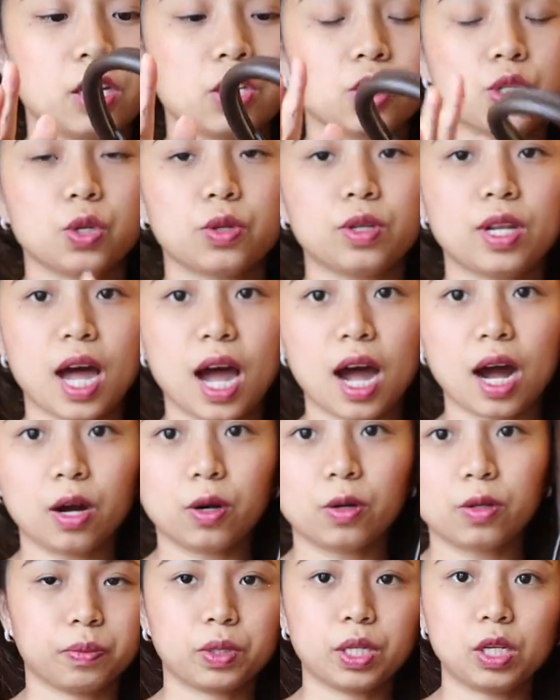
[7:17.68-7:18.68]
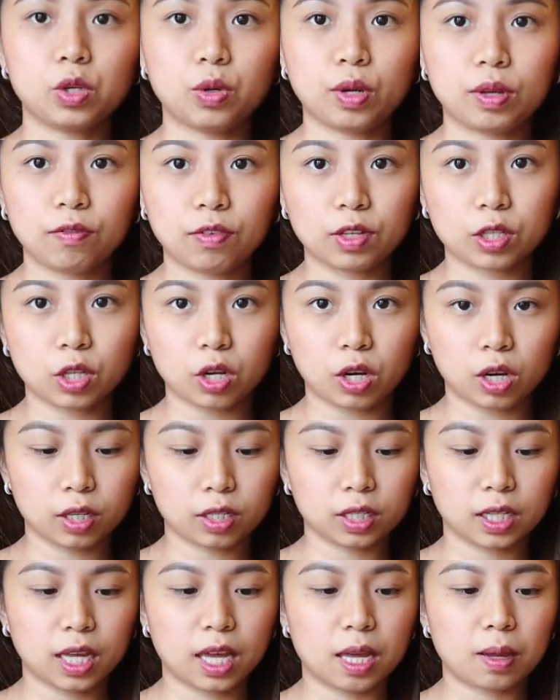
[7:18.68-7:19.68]
So now, the Louis
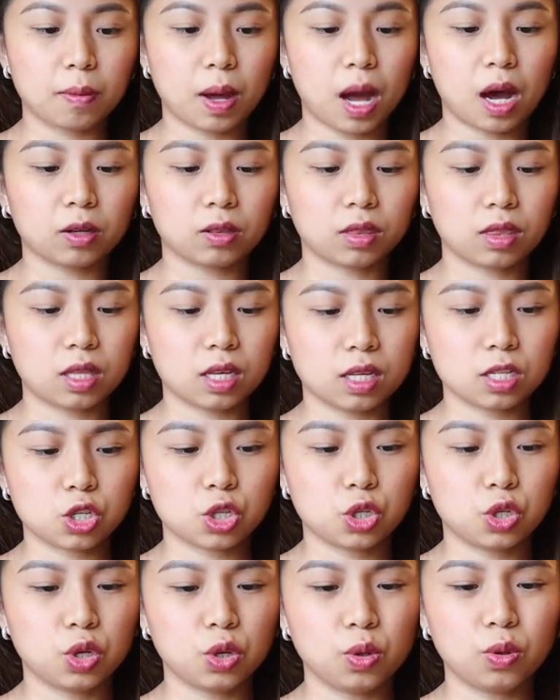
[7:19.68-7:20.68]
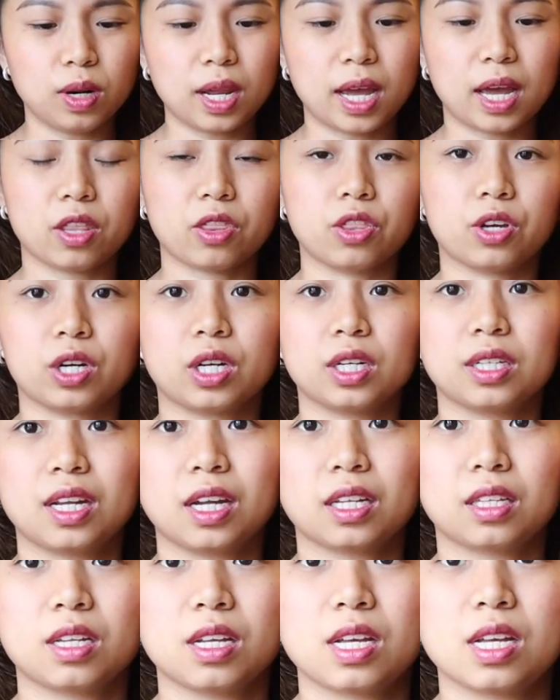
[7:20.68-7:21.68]
Vuitton came out this new leather
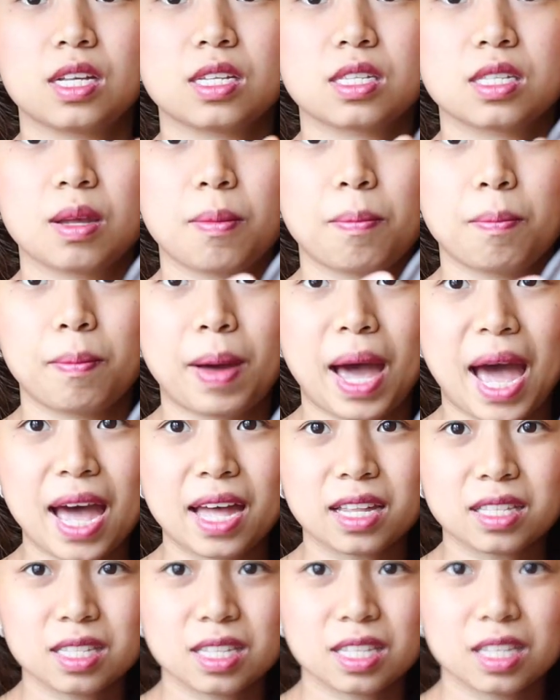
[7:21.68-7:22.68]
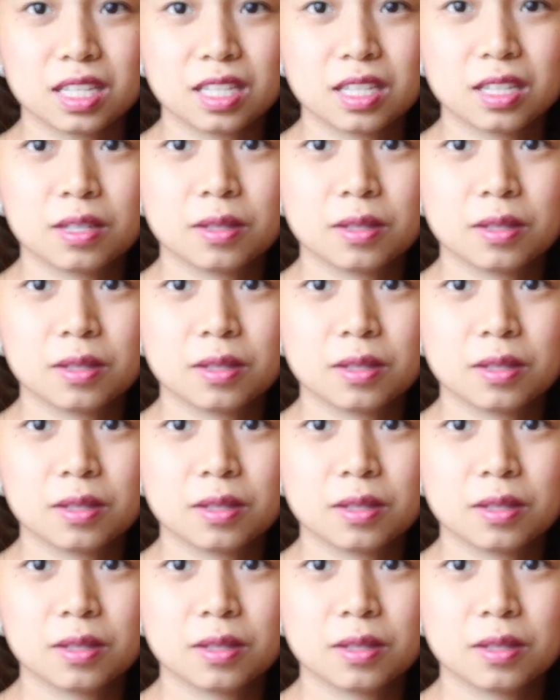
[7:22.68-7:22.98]
that is matte.